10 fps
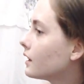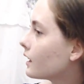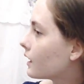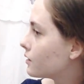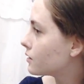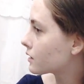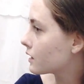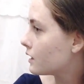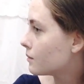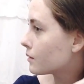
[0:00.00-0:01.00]
And you just
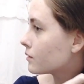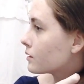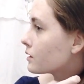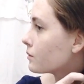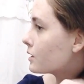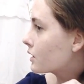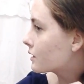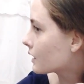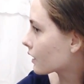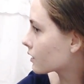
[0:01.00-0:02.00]
keep switching
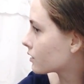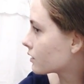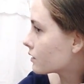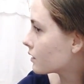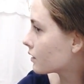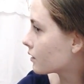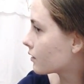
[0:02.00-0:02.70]
sections.